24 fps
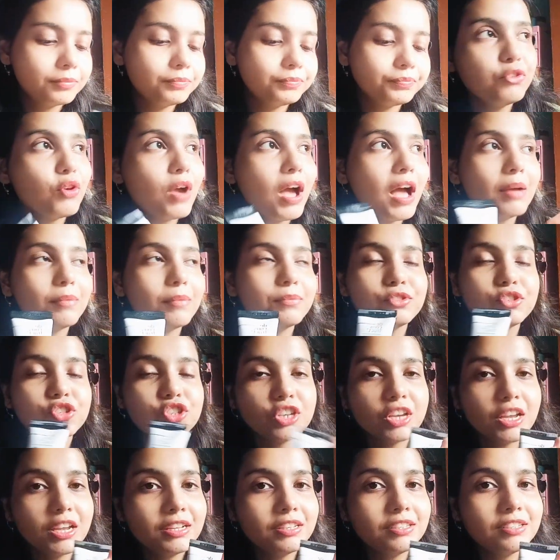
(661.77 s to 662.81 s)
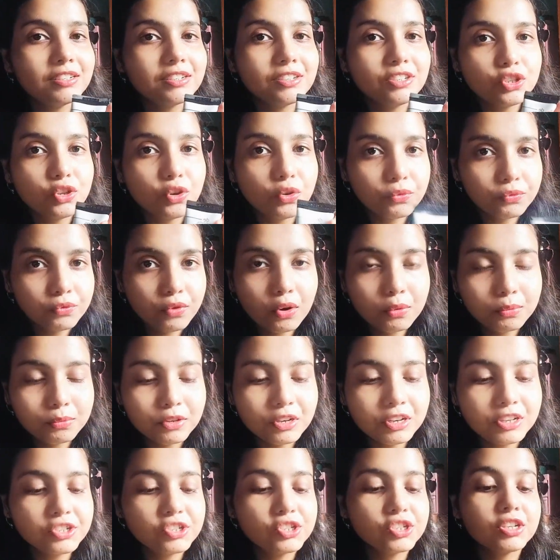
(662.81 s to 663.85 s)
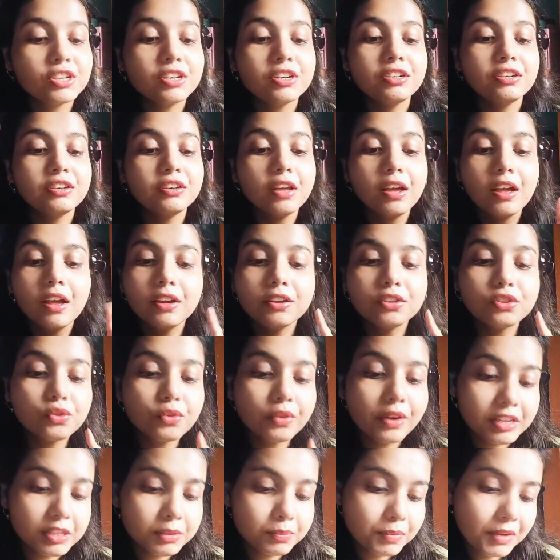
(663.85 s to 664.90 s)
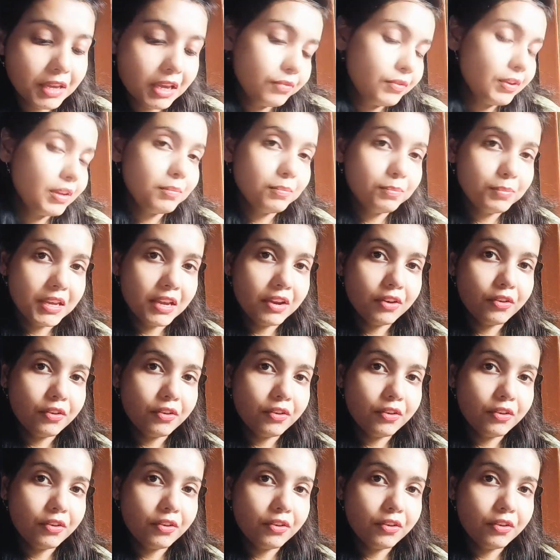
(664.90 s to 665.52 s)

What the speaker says: You have changed your formulation, your SPF and PA